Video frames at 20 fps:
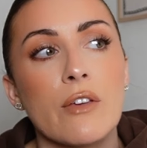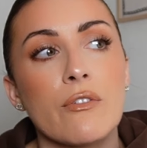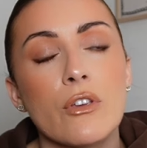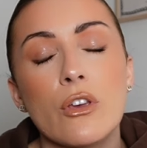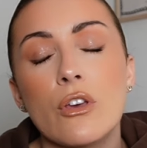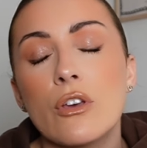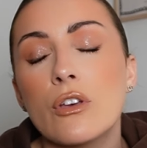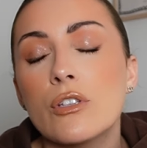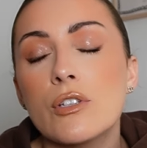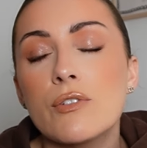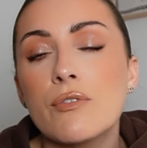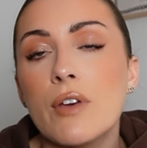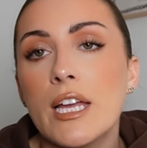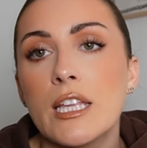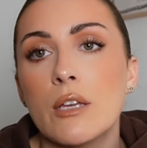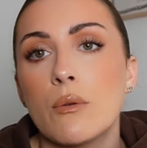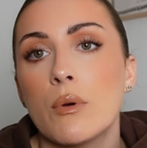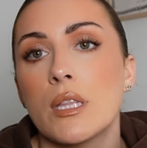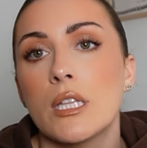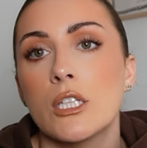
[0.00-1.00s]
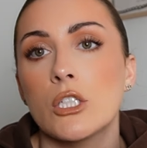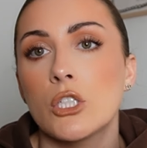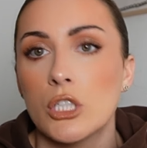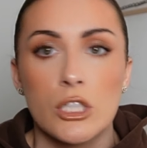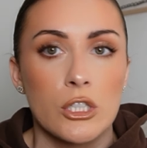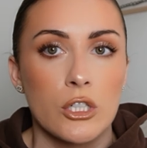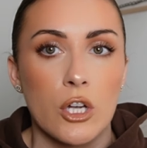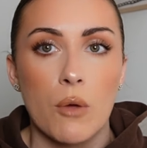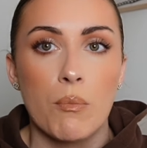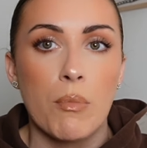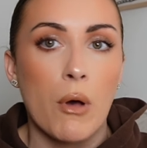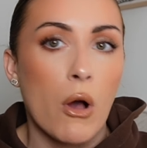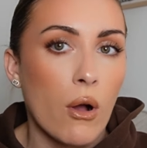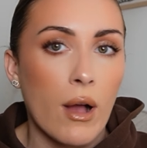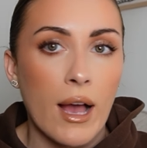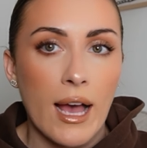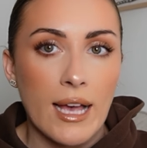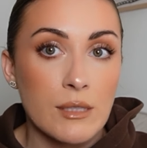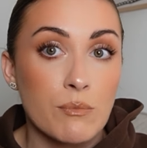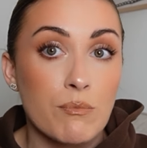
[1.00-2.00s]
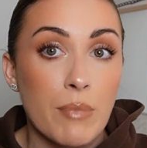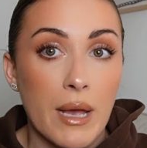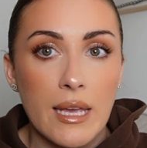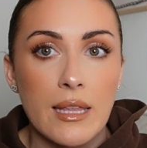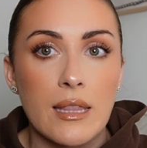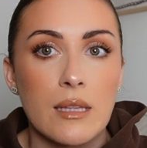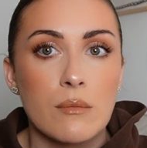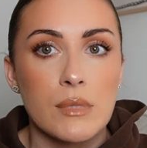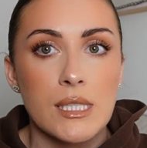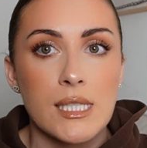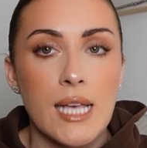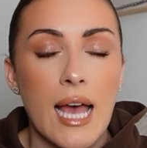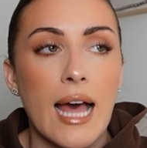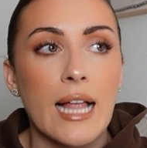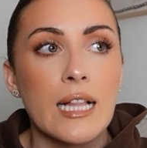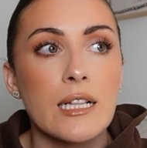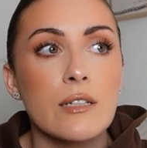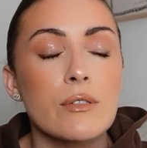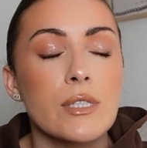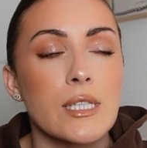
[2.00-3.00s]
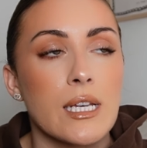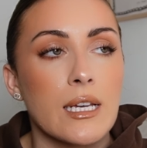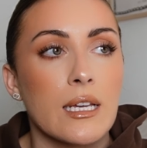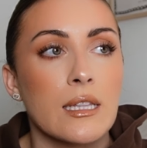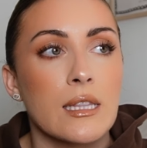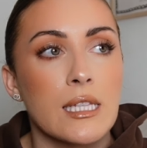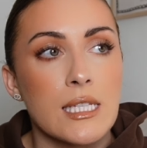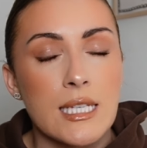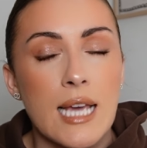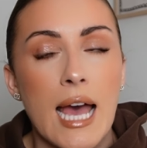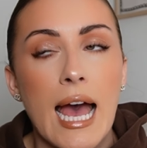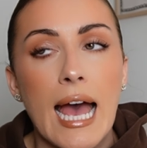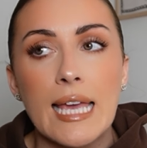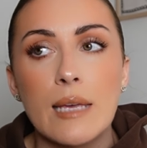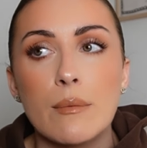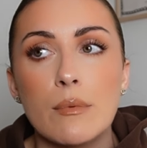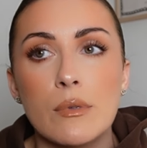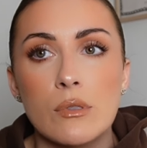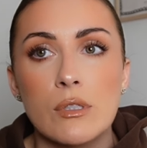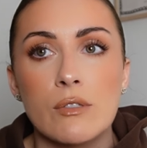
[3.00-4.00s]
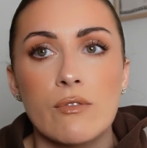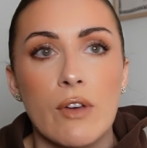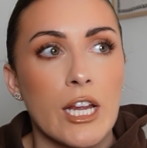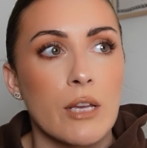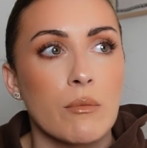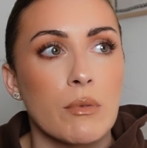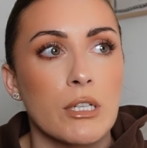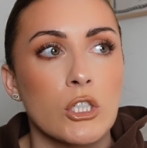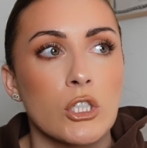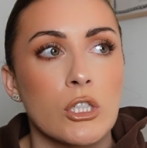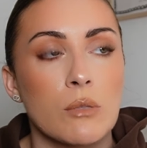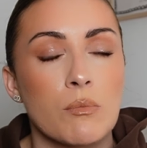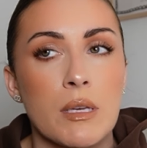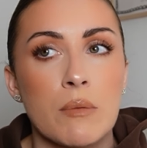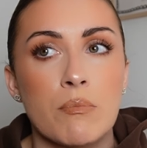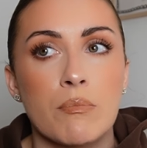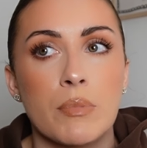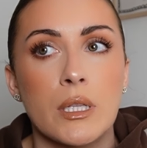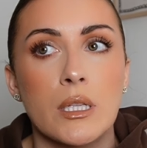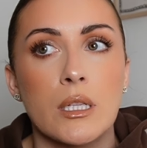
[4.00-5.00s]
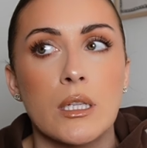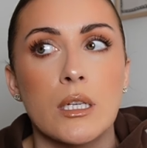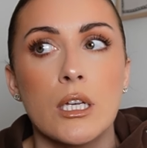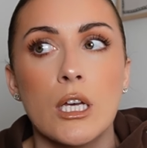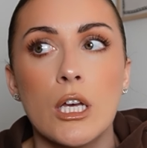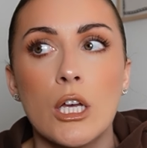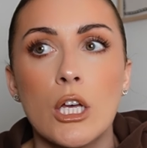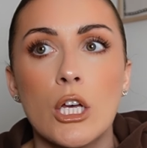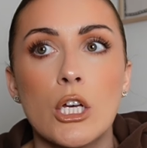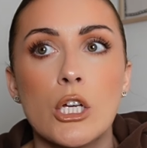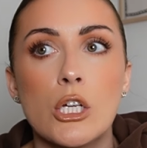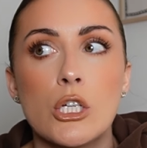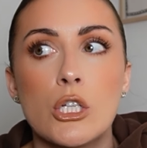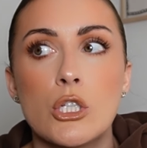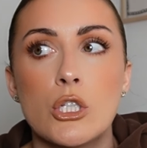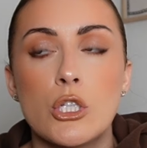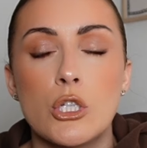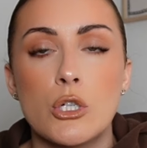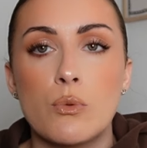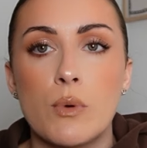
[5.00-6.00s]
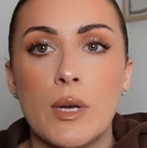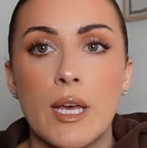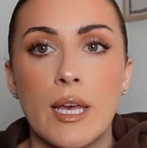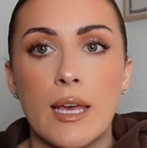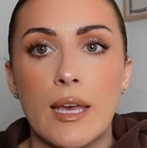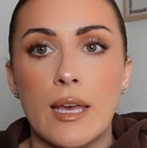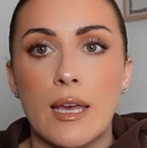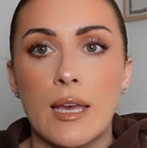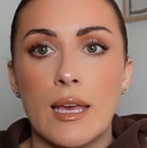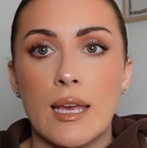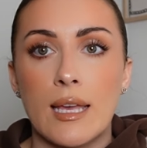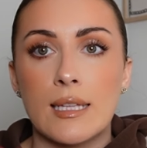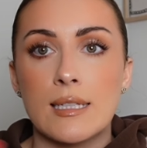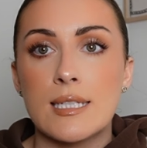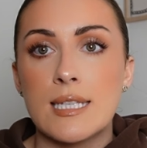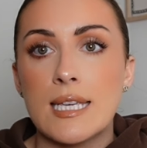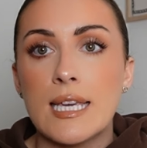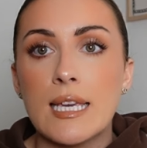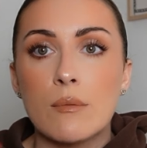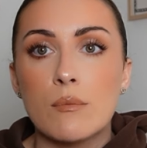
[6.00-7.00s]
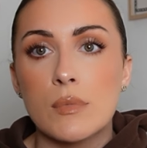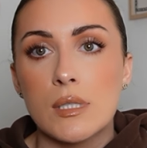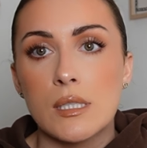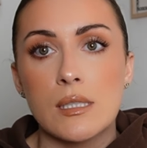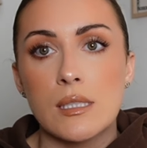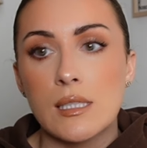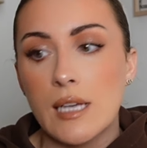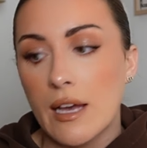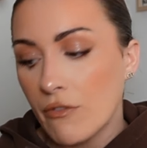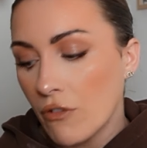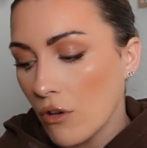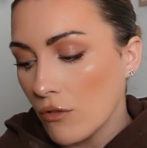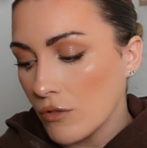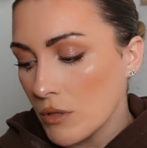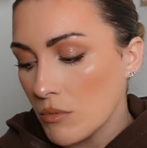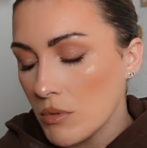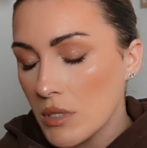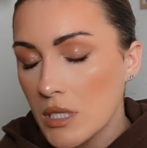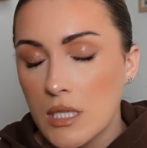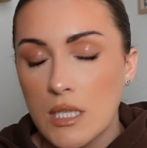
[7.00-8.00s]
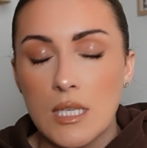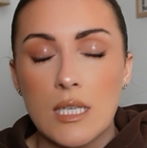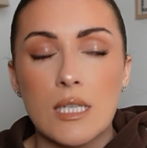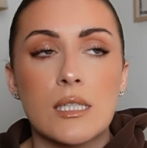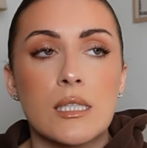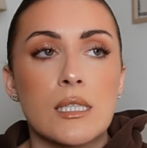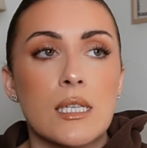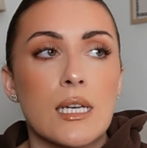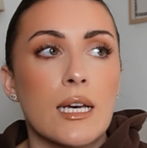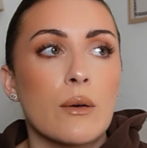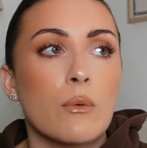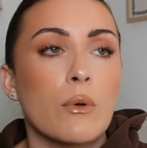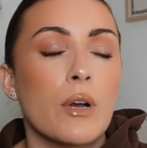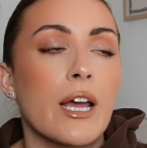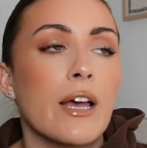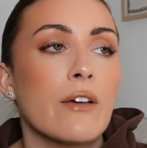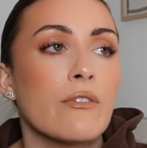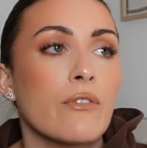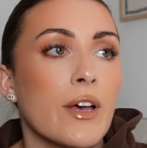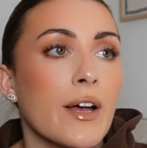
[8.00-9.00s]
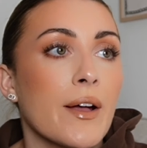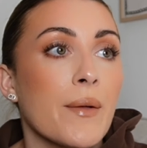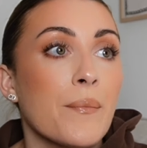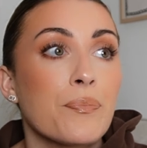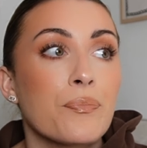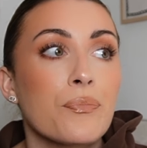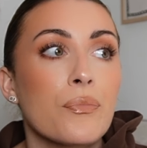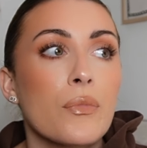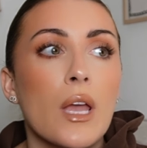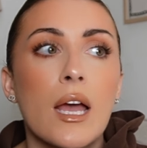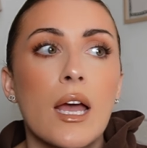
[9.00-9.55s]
I've never heard of anyone that's just got a podcast by themselves. Like at the time it was very much the people do it in teams and stuff, obviously because it's easier, whatever.